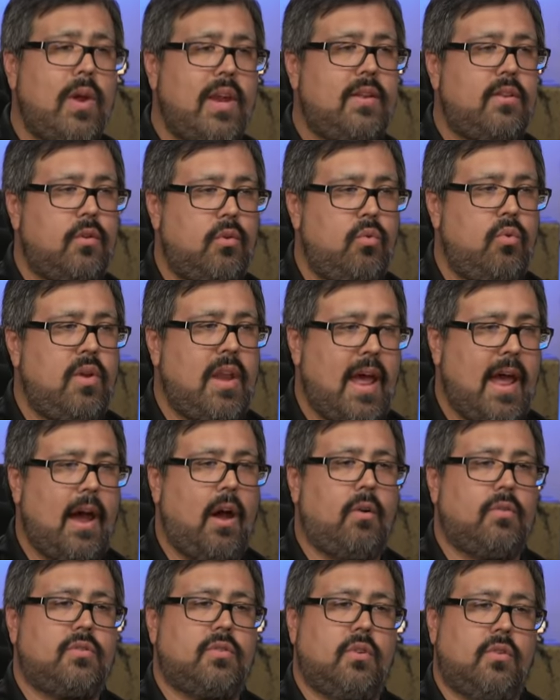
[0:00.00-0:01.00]
do
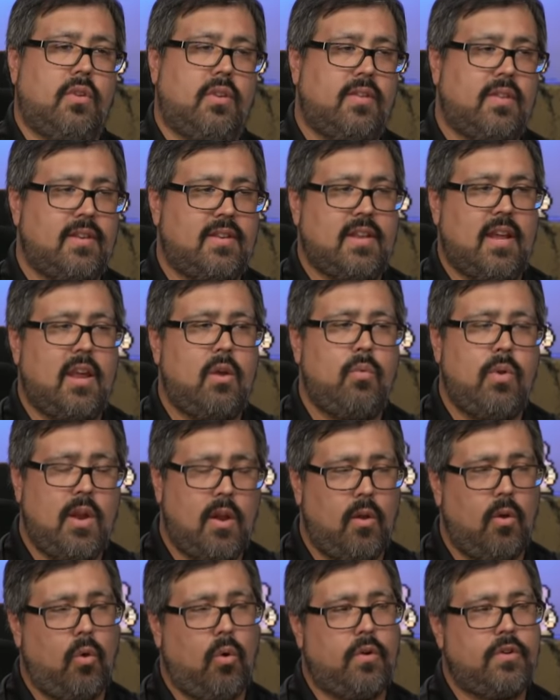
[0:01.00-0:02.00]
now so that the day we
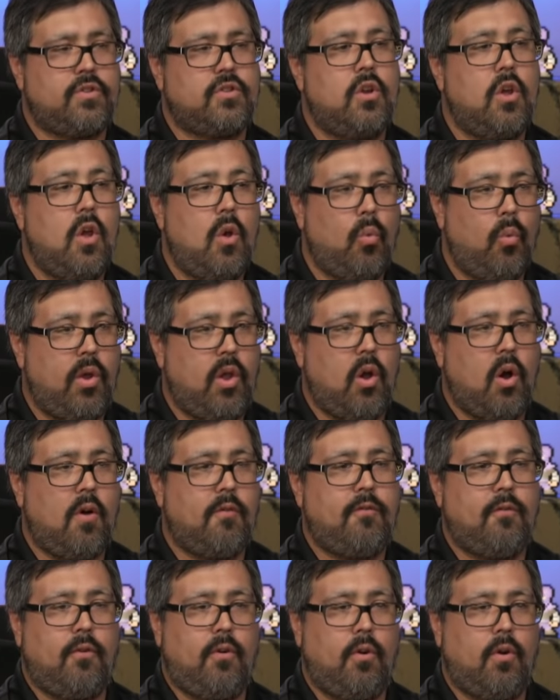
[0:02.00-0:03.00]
launch, we
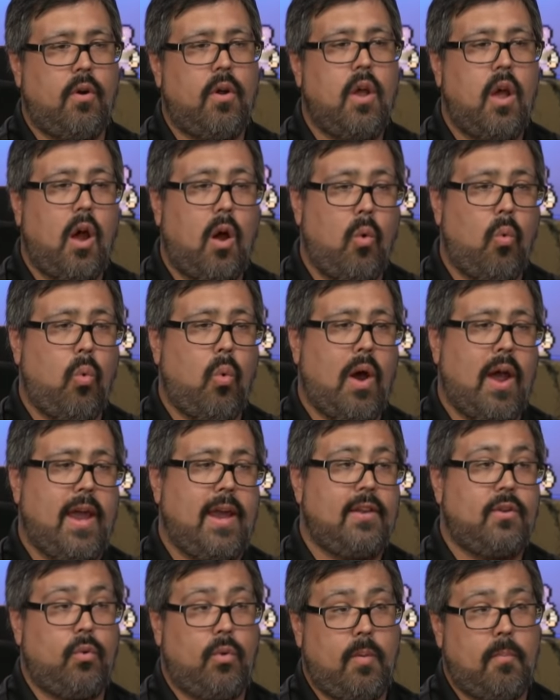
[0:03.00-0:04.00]
offer a way
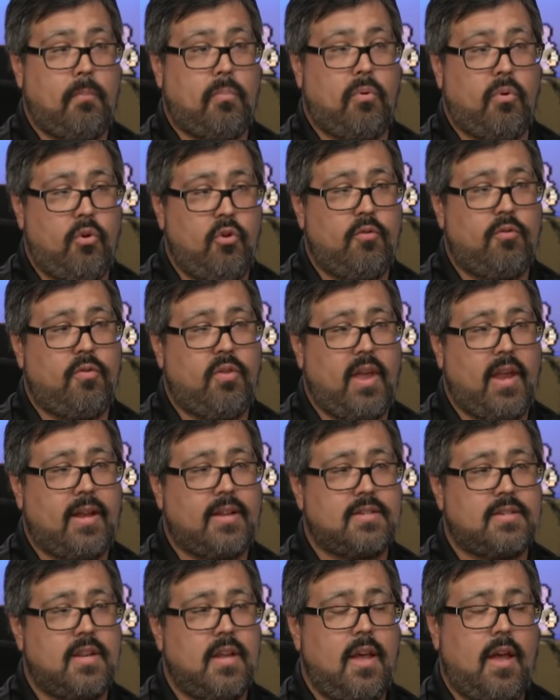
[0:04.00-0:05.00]
to improve
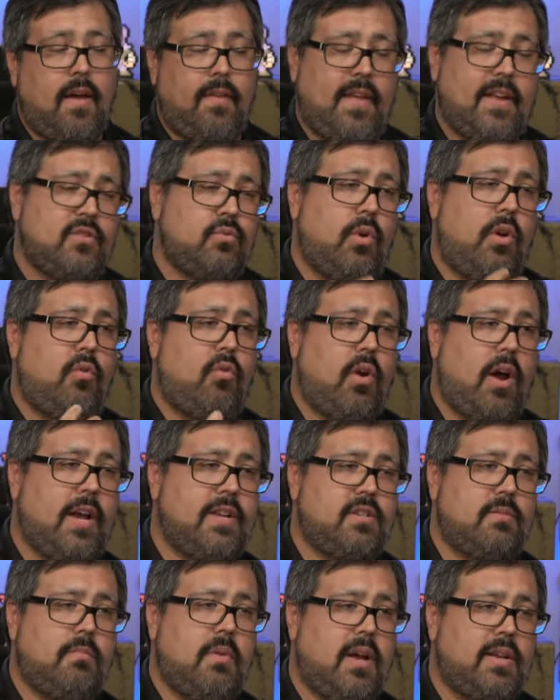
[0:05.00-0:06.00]
things. And that's where
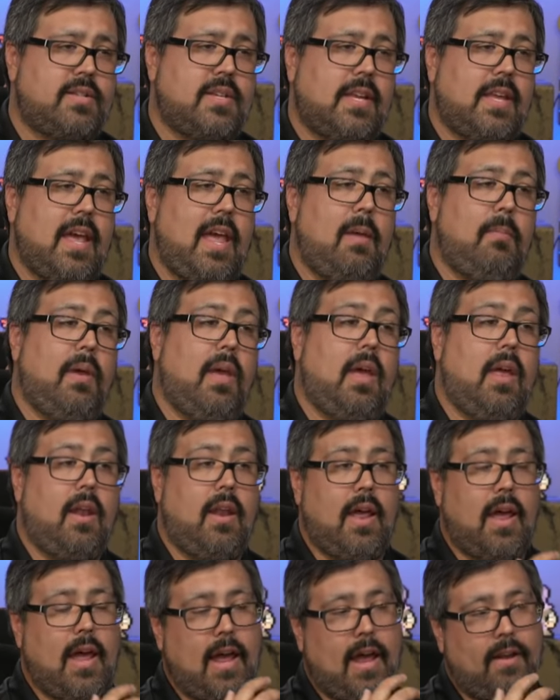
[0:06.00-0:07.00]
Ryzen Master came in
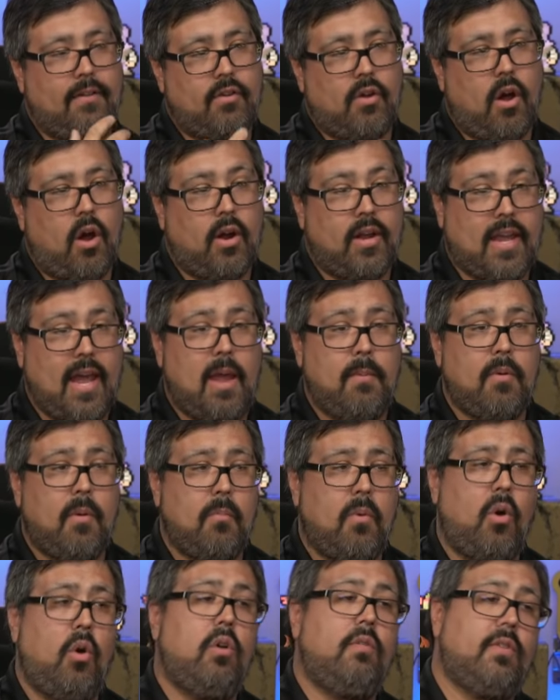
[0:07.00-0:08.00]
and our gamer
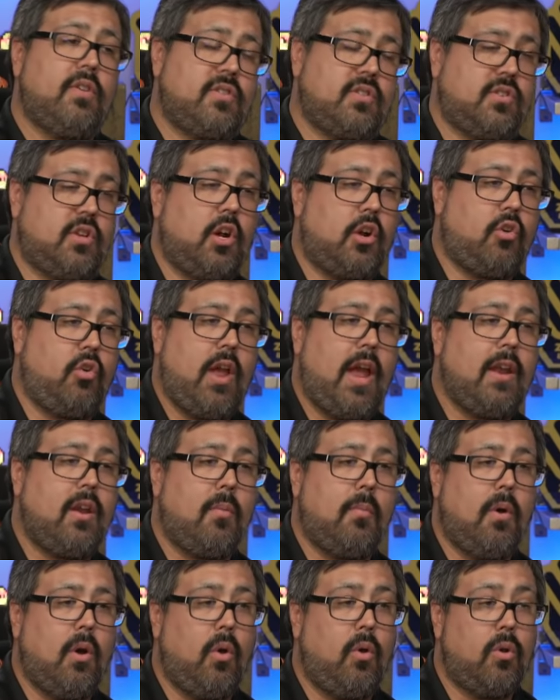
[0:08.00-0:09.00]
mode versus our creator
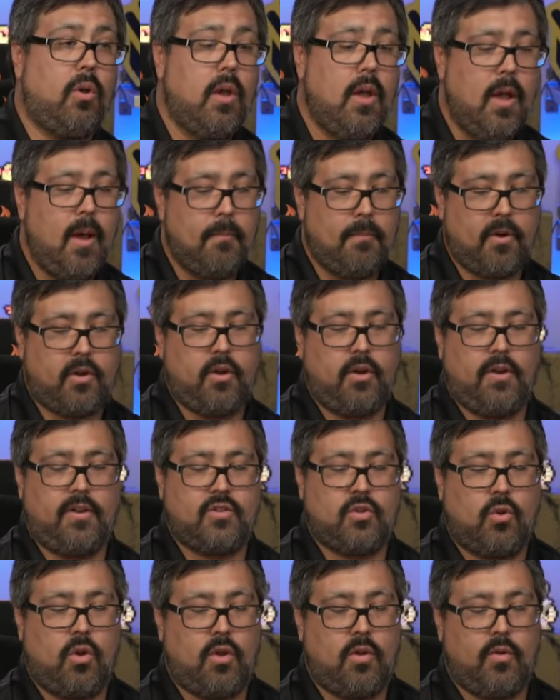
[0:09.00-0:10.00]
mode, because
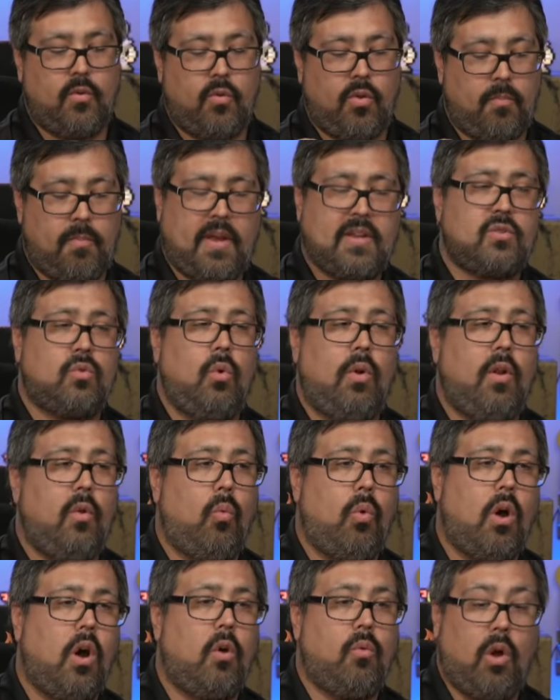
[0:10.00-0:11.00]
uh, the best will in the
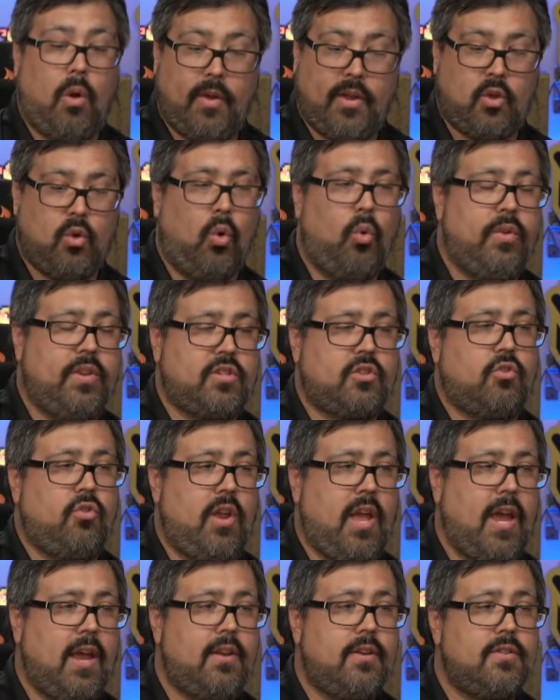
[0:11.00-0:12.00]
world, while we call this
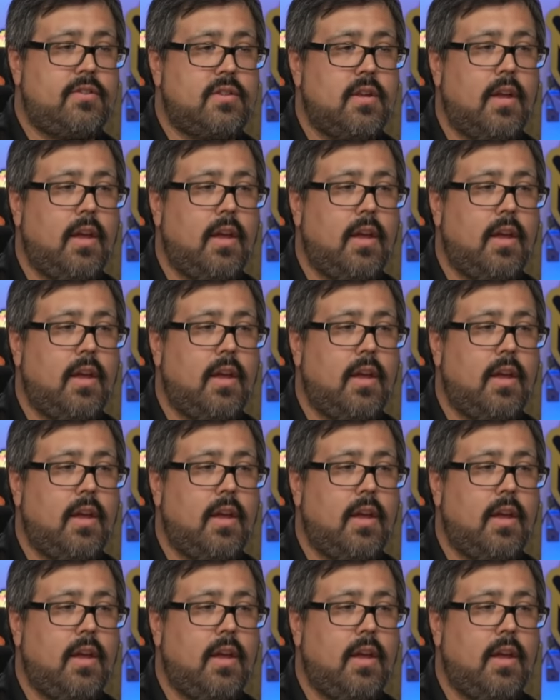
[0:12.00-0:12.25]
creators,